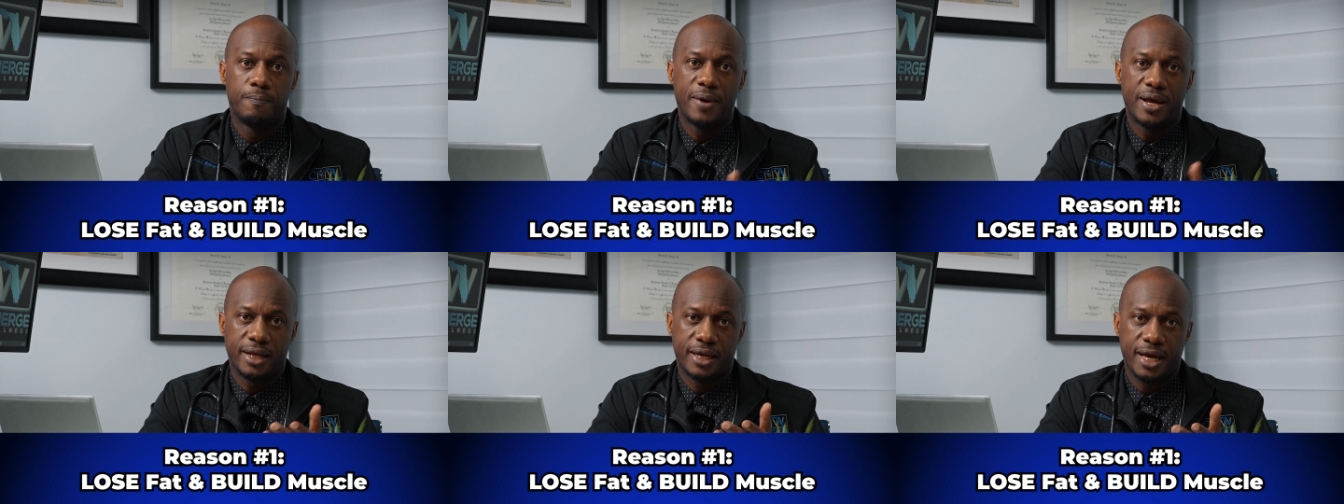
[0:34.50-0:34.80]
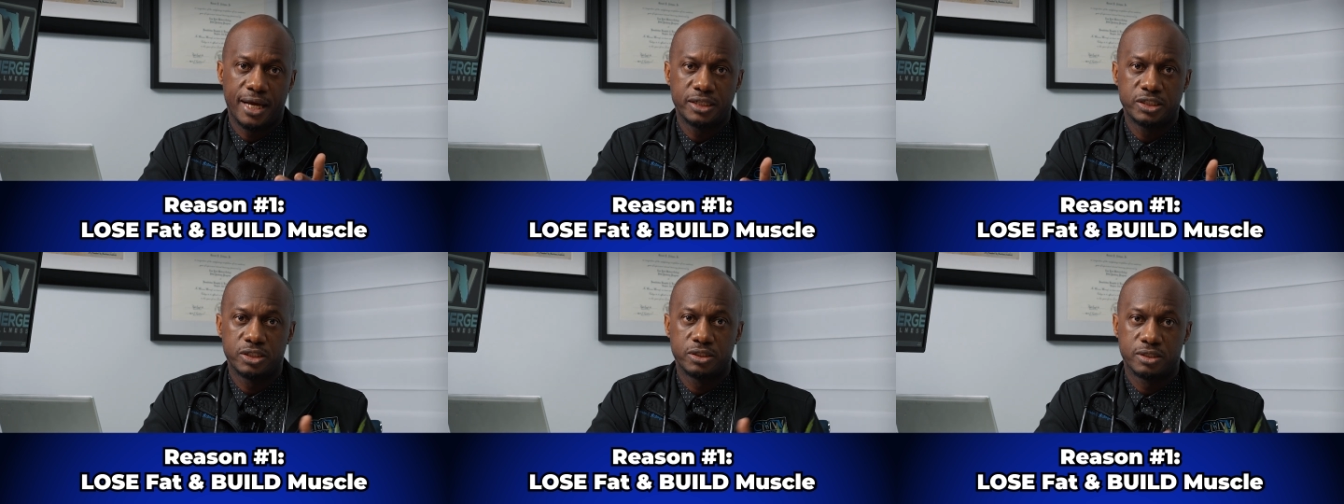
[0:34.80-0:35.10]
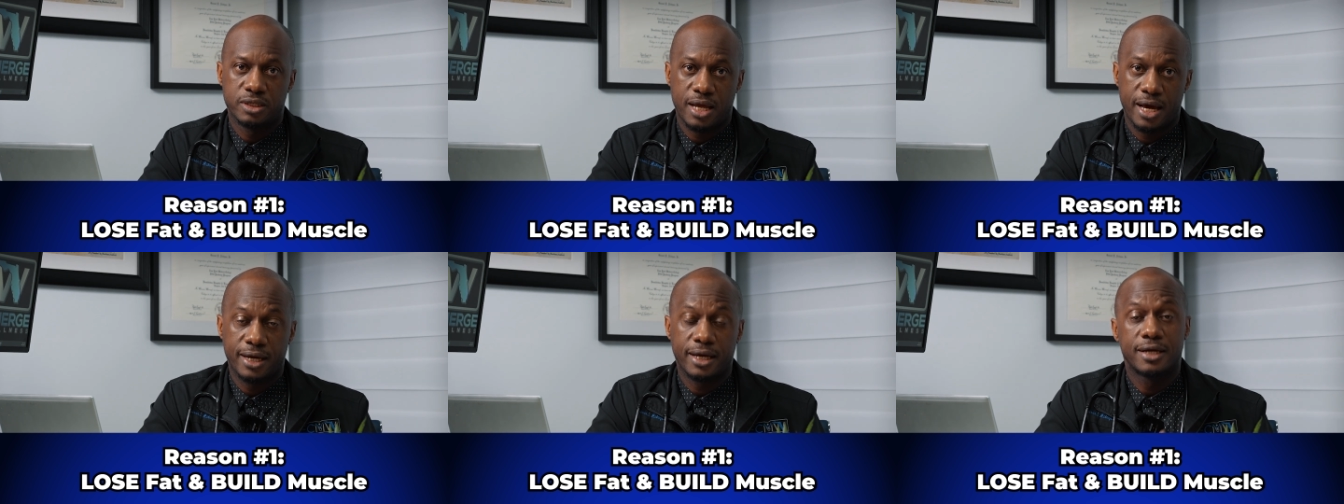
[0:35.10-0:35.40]

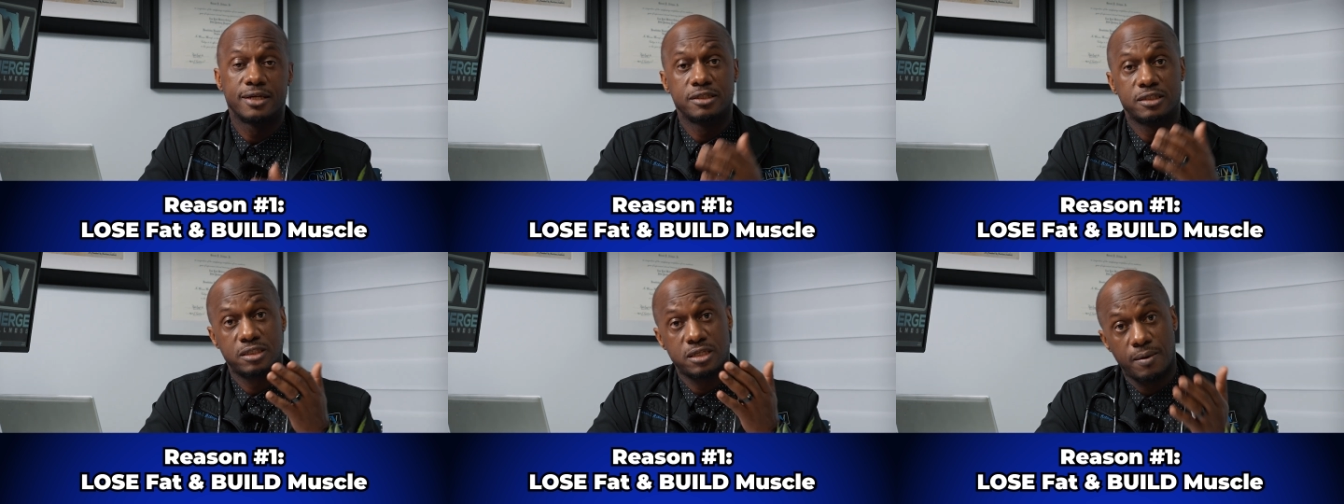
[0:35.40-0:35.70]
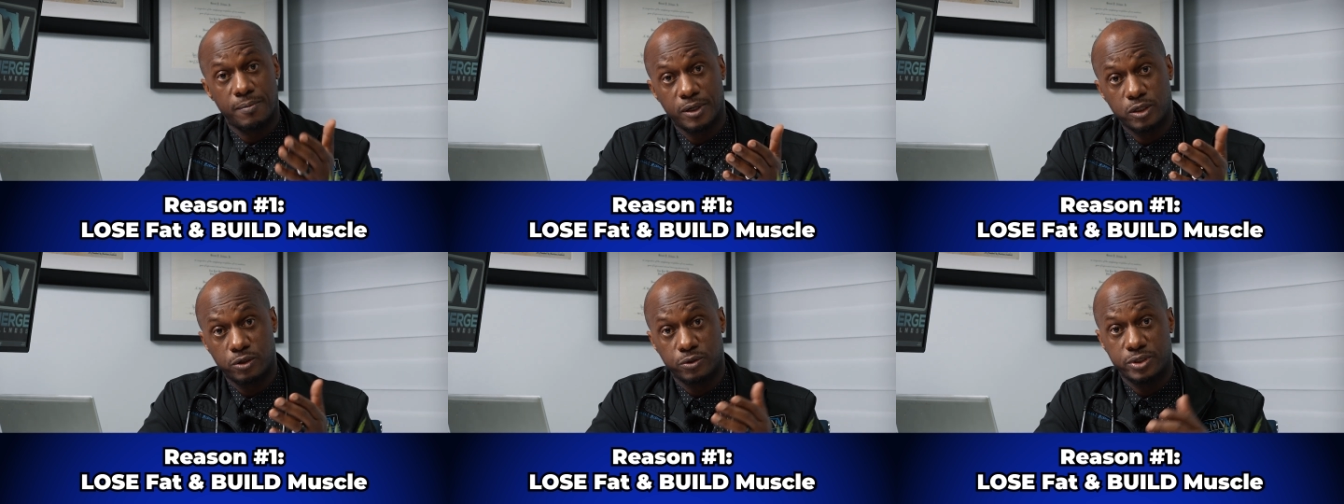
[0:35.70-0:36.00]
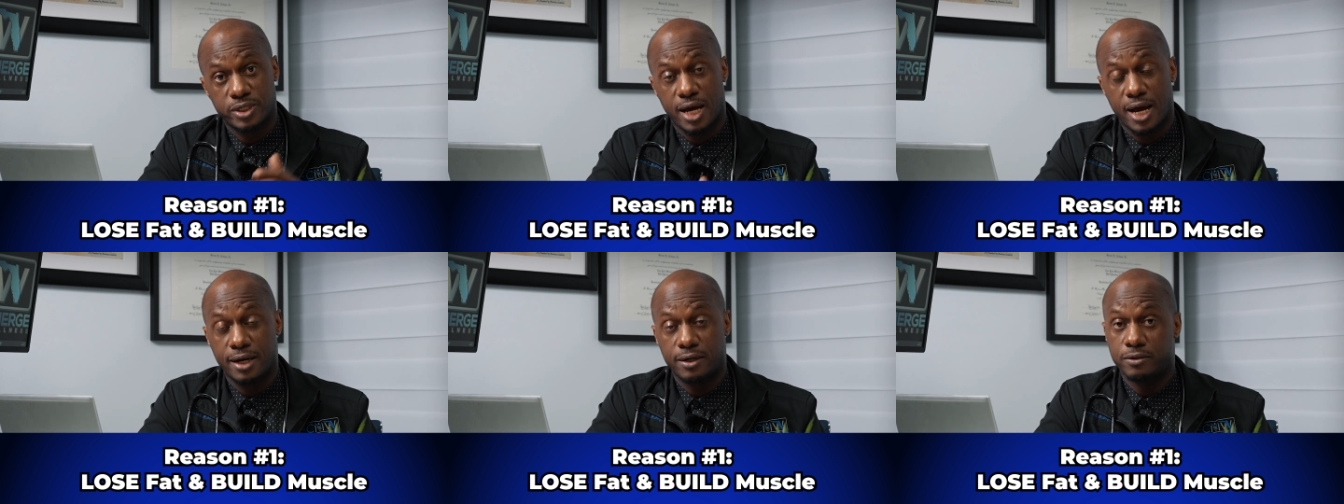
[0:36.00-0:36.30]
medications like
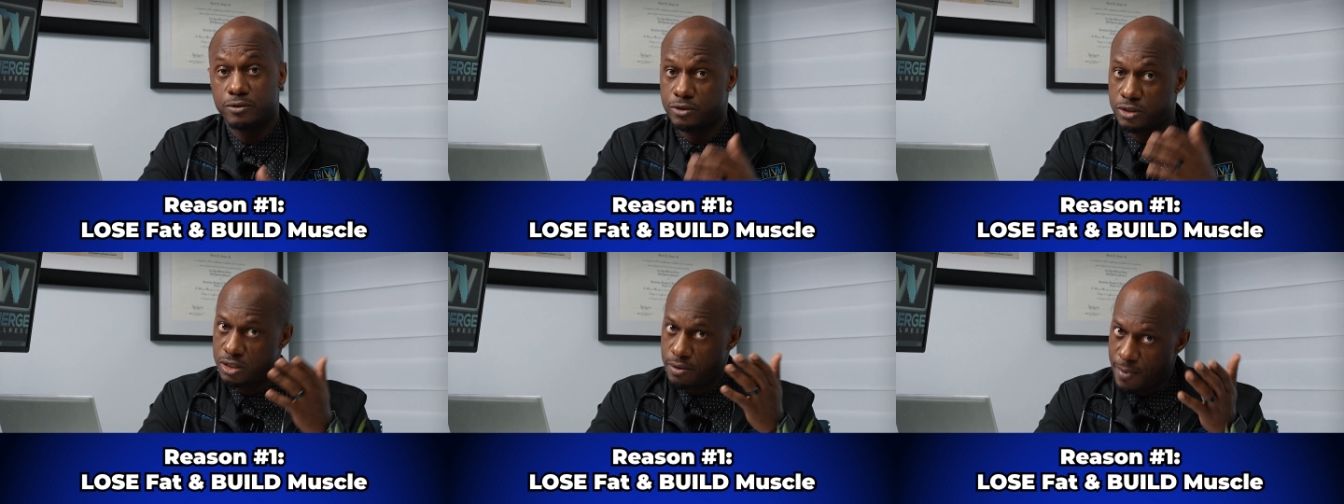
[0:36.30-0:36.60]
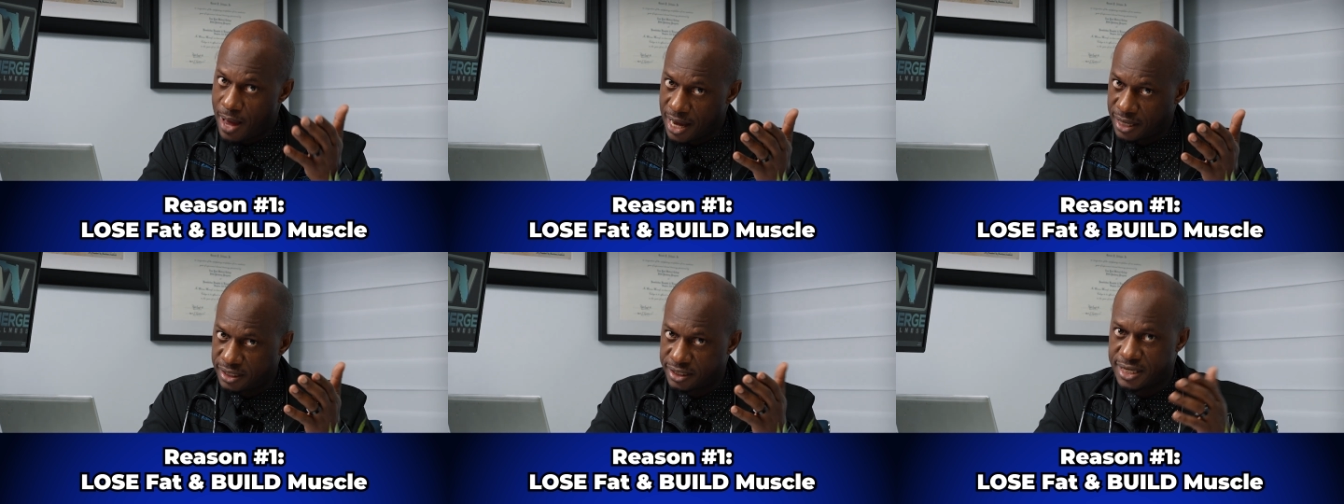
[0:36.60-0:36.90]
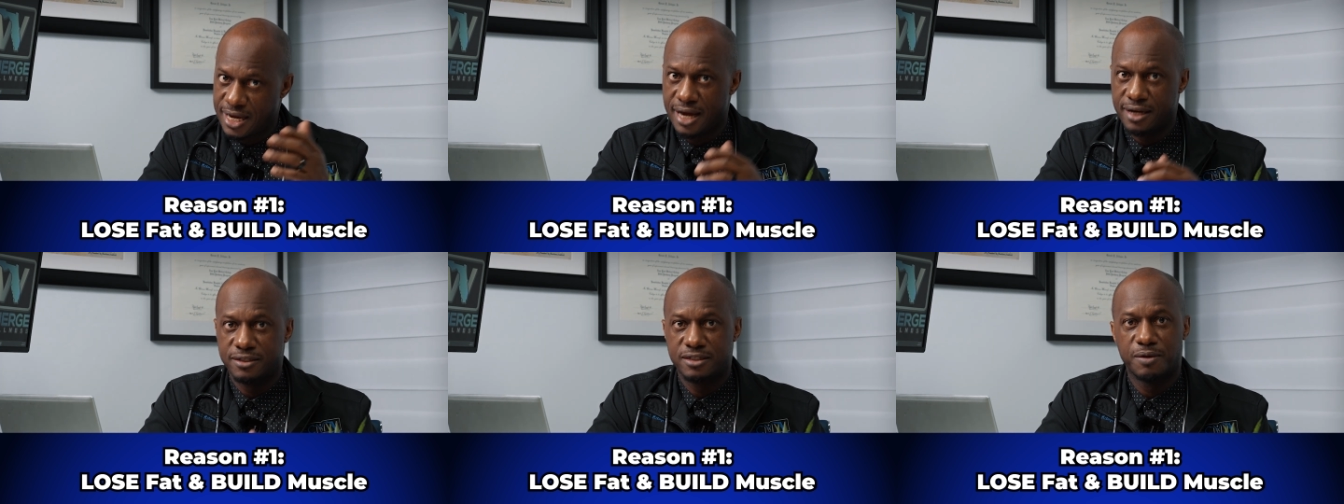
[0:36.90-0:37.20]
semaglutide,
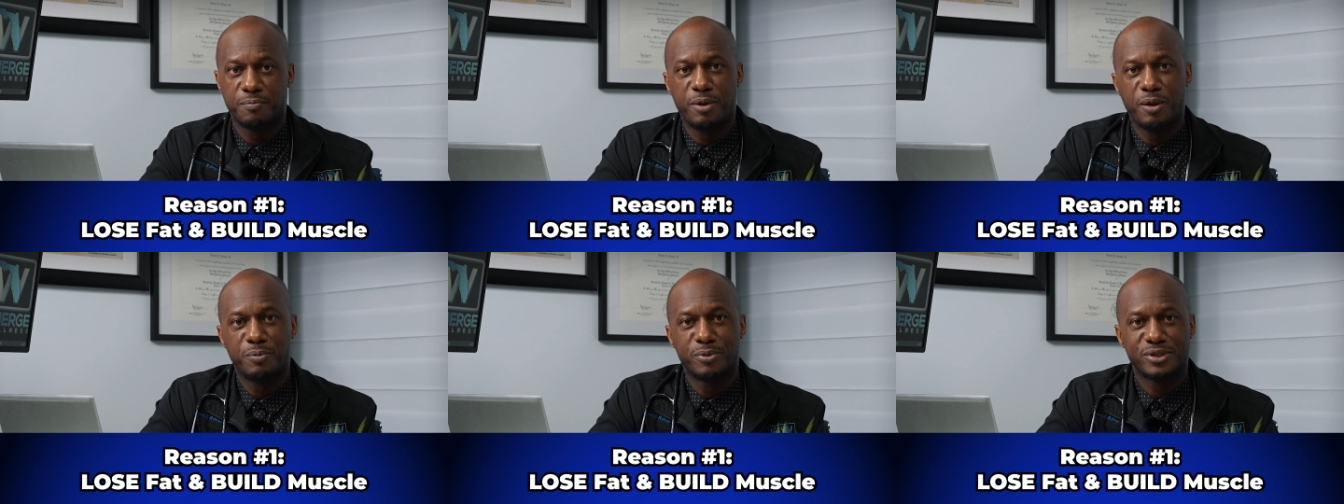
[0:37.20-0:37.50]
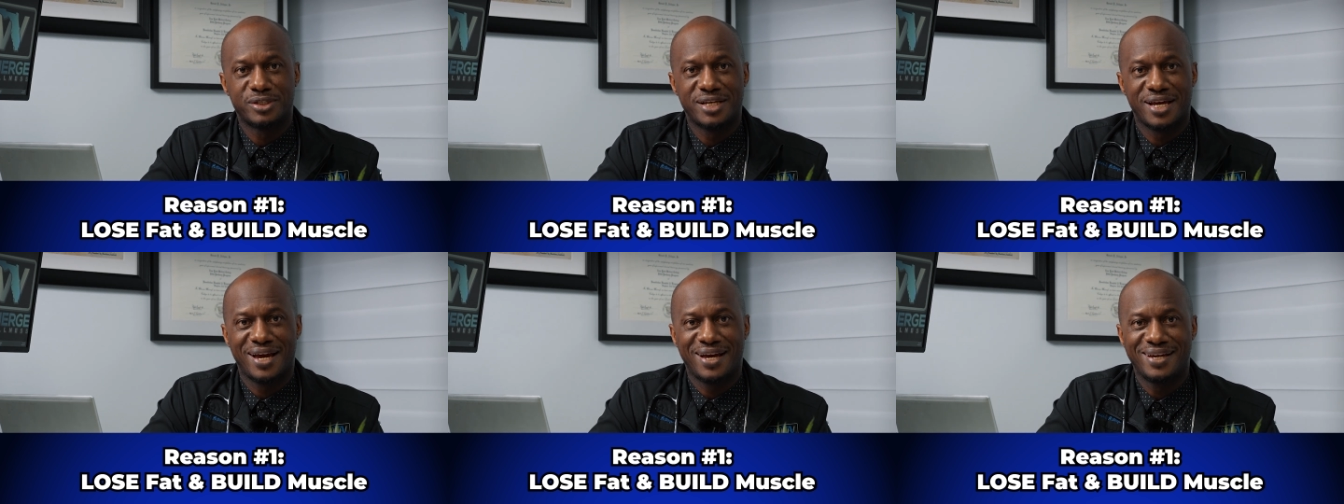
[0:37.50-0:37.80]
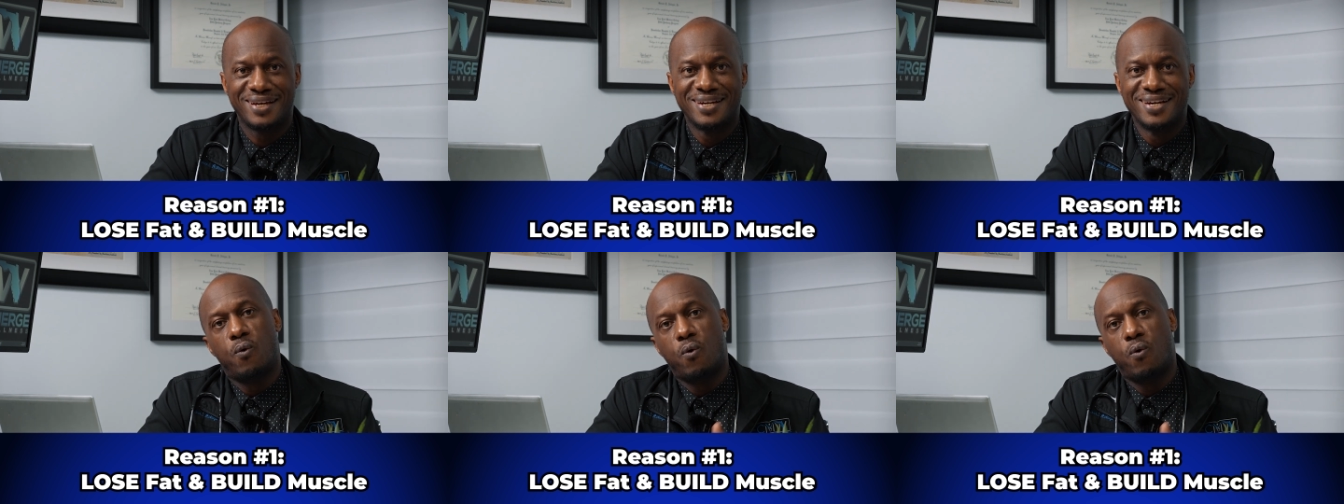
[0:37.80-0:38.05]
semaglutide, some people say,